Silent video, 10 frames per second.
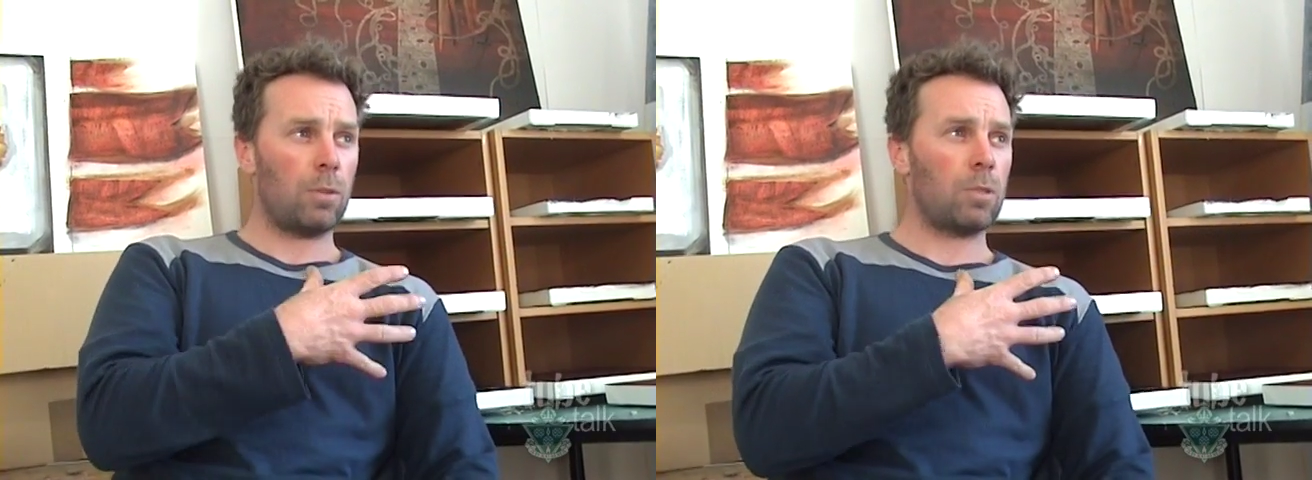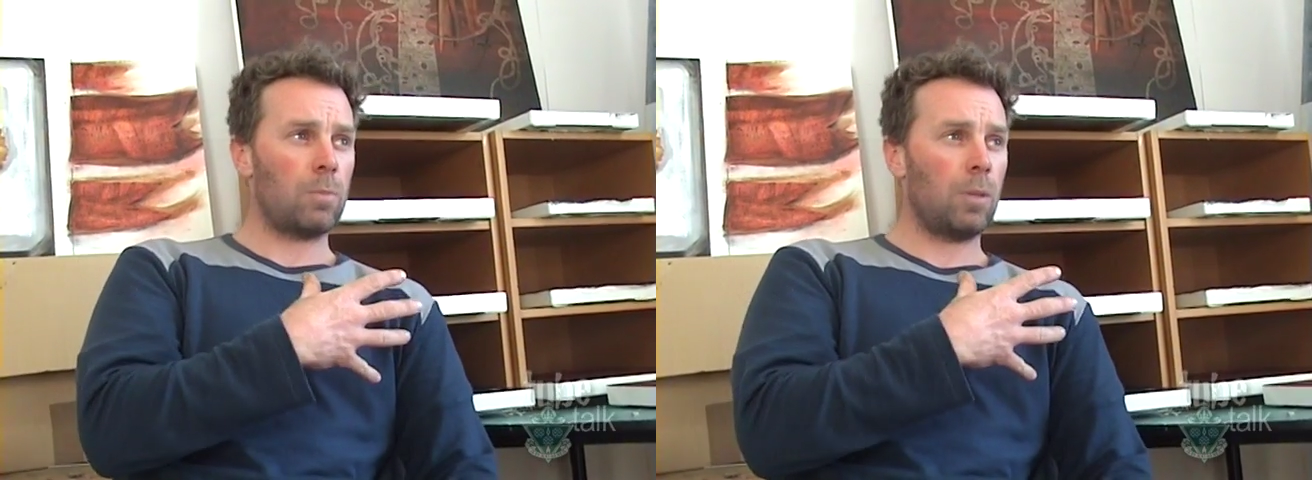
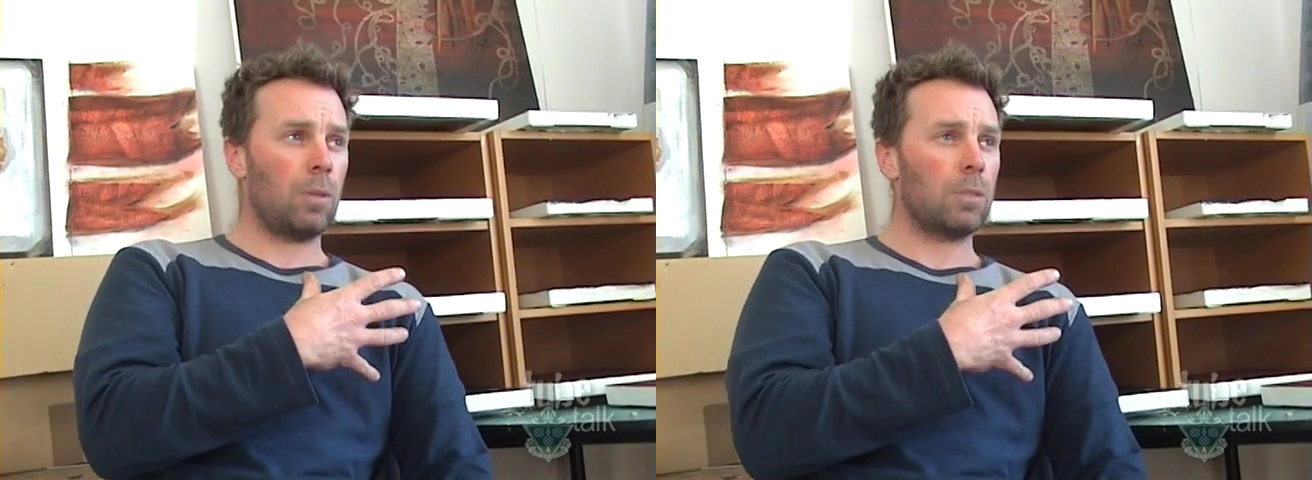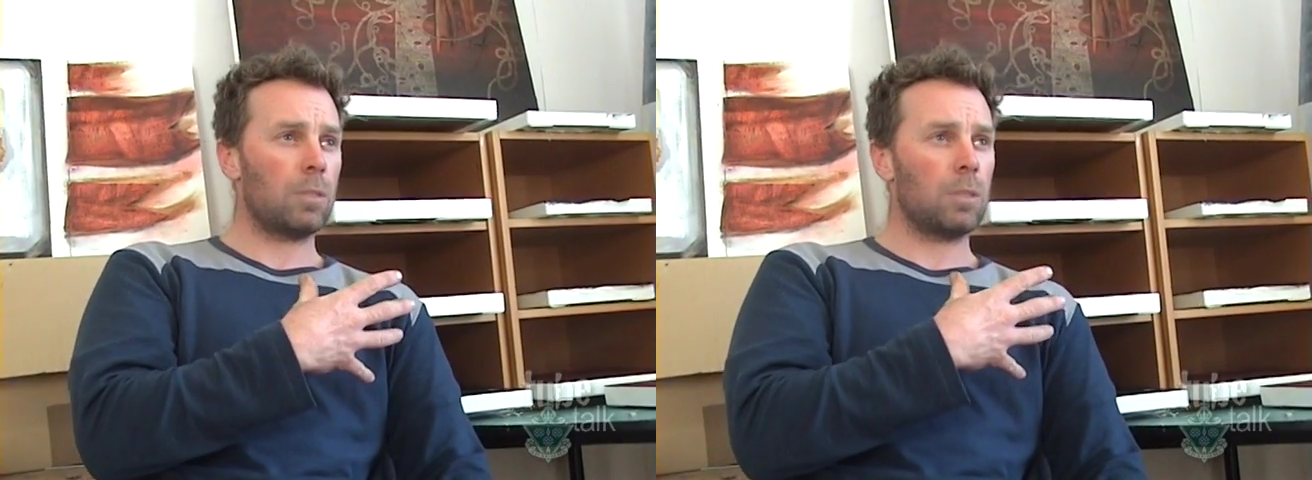
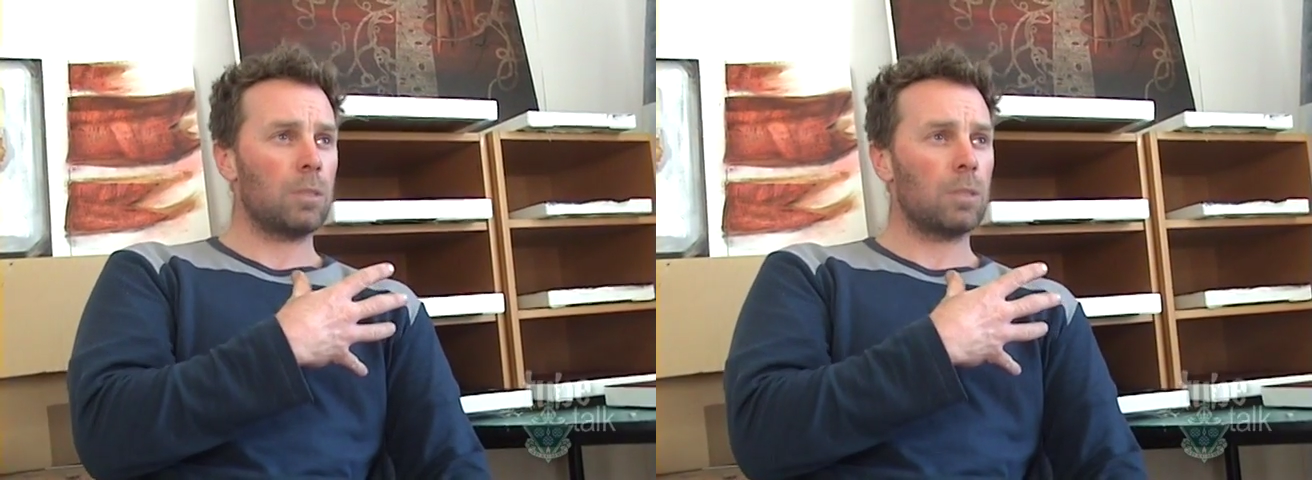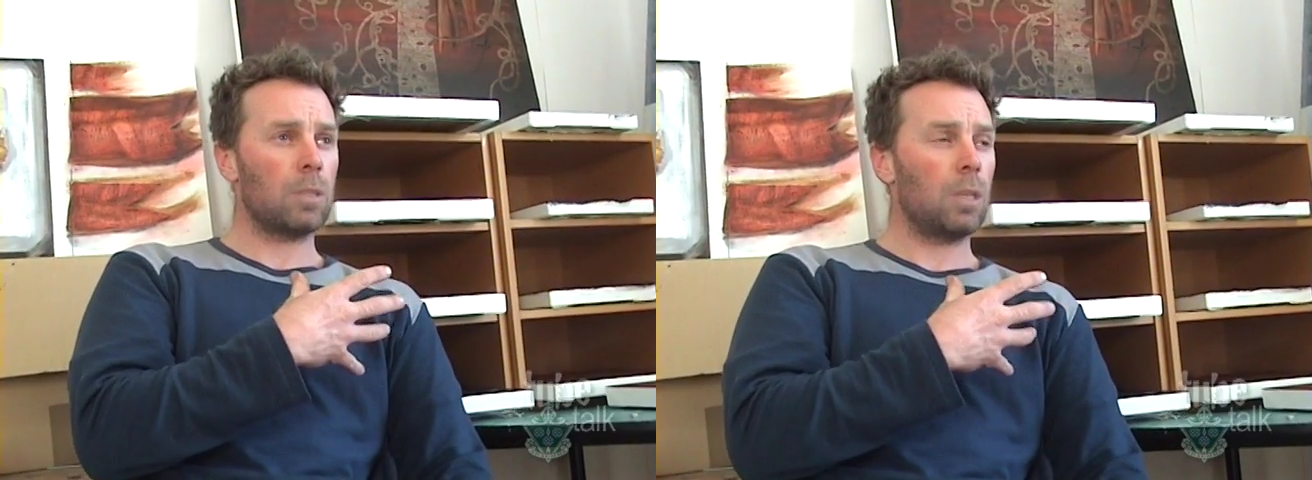
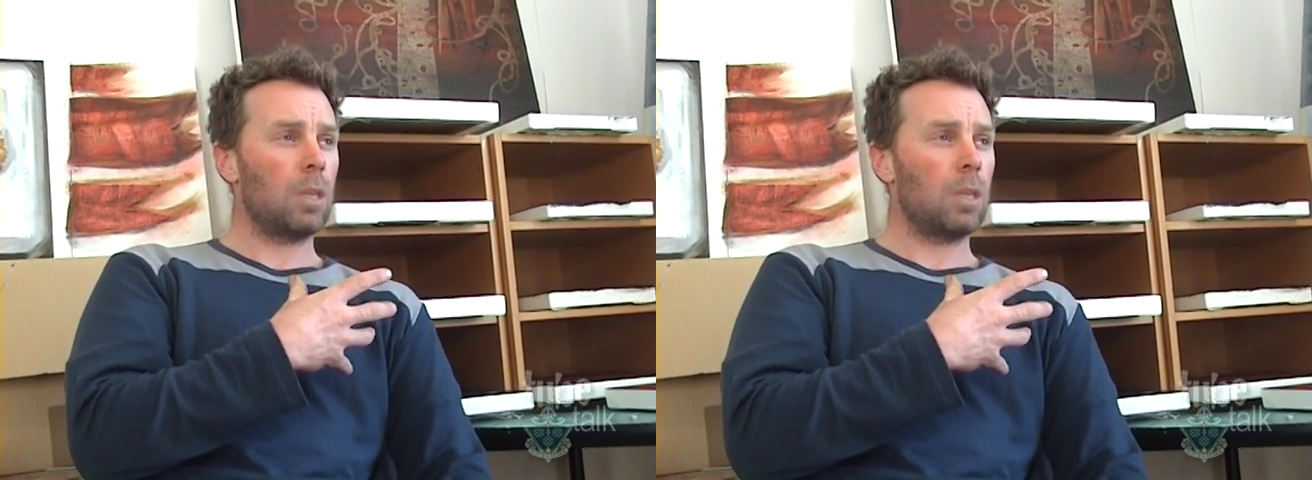experiences